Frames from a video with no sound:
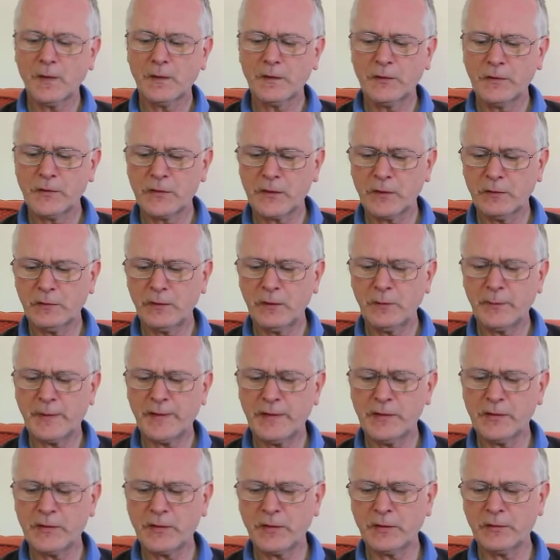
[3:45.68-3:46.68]
So he
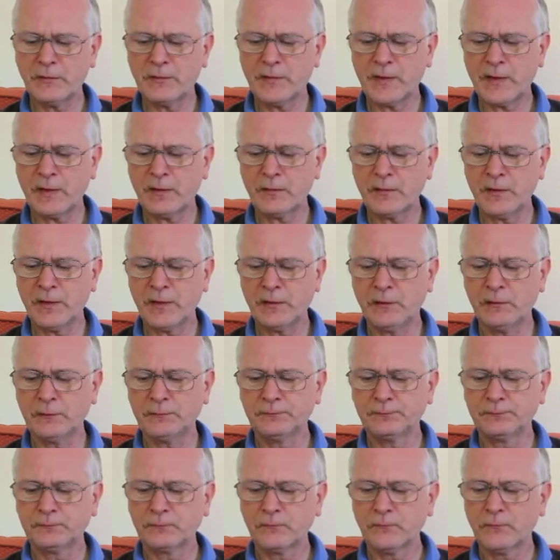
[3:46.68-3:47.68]
went on downhill.
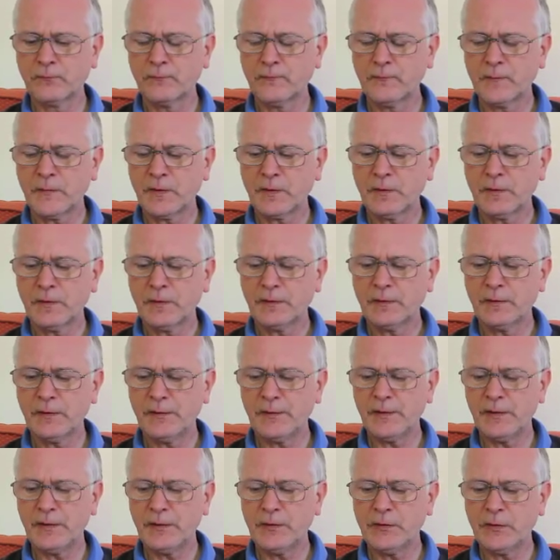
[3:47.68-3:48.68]
The
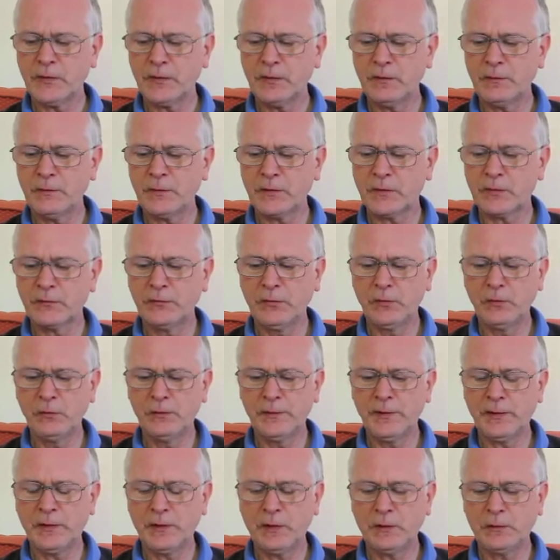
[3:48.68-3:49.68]
thick dew was
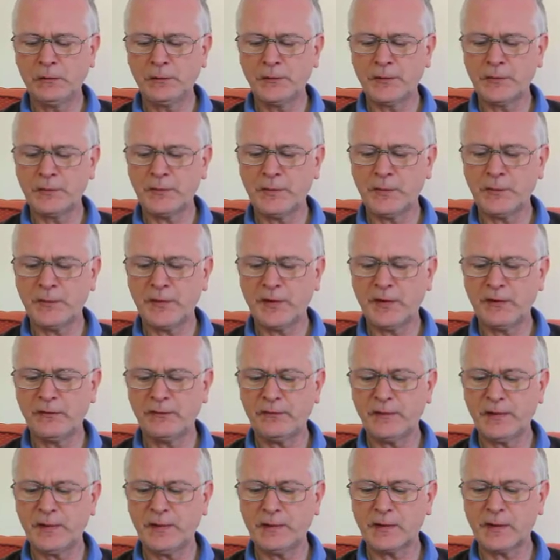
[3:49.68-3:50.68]
cruelly cold to his bare
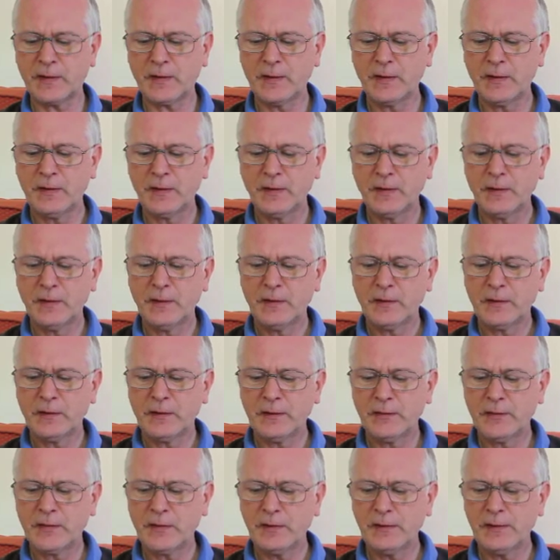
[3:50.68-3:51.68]
feet,
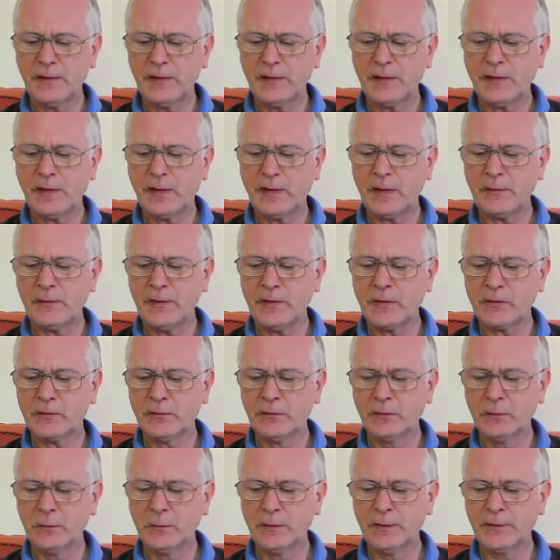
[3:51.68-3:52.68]
until he came
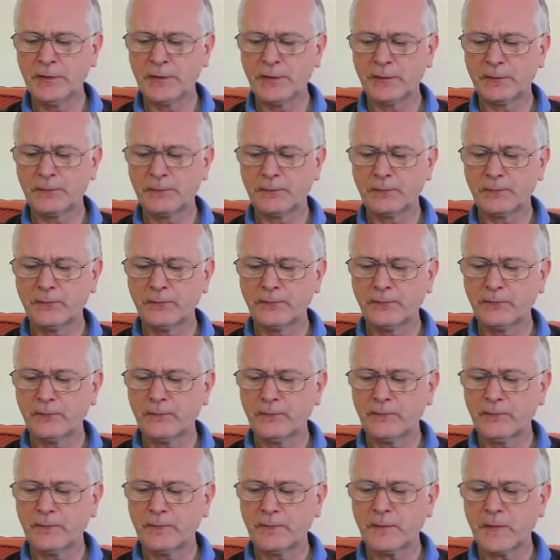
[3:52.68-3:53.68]
into a wood.
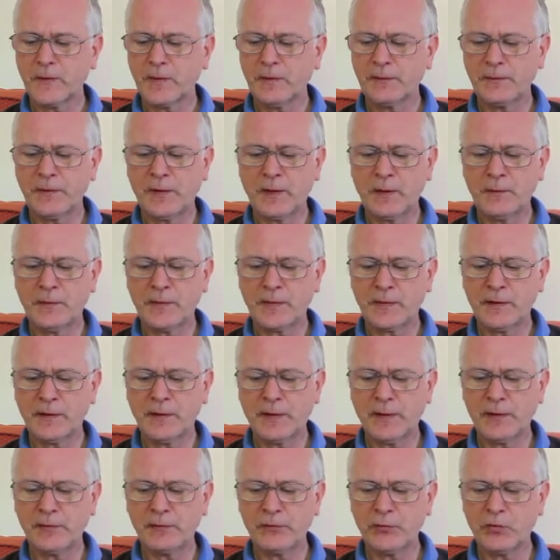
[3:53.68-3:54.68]
There was a
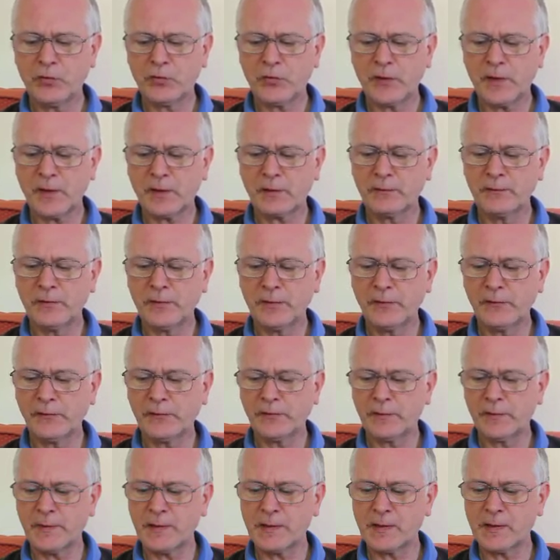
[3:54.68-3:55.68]
kind of track running
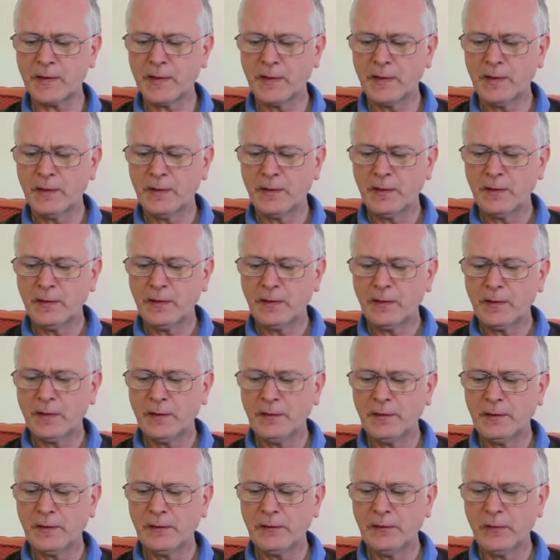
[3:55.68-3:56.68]
through it,
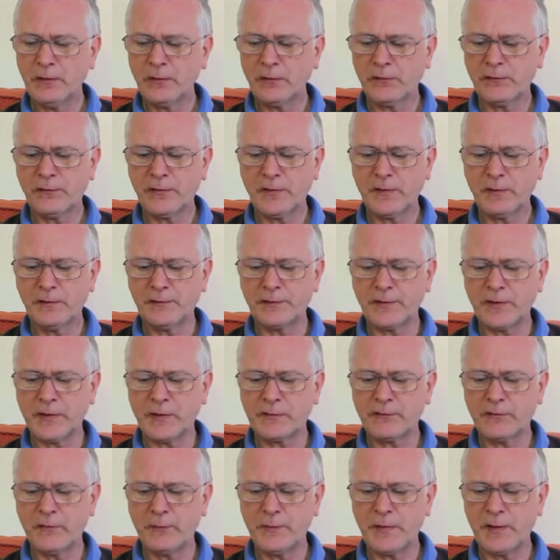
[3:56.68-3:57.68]
and he had not followed this
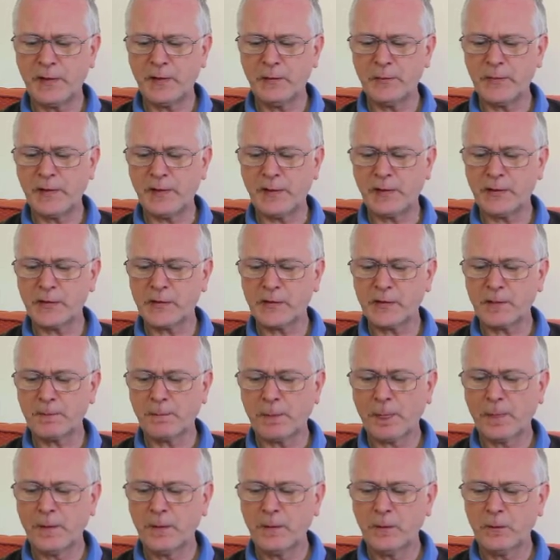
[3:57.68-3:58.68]
for many minutes
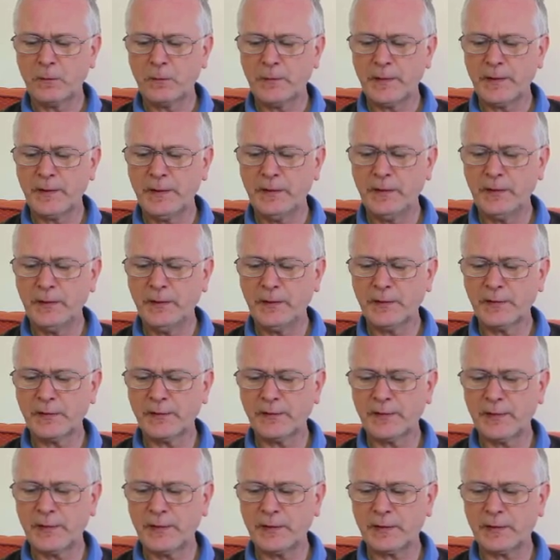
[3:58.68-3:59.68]
when he heard a
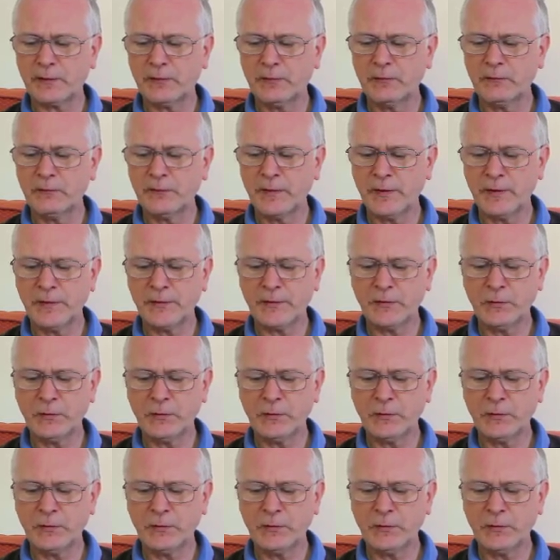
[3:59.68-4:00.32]
thick and rather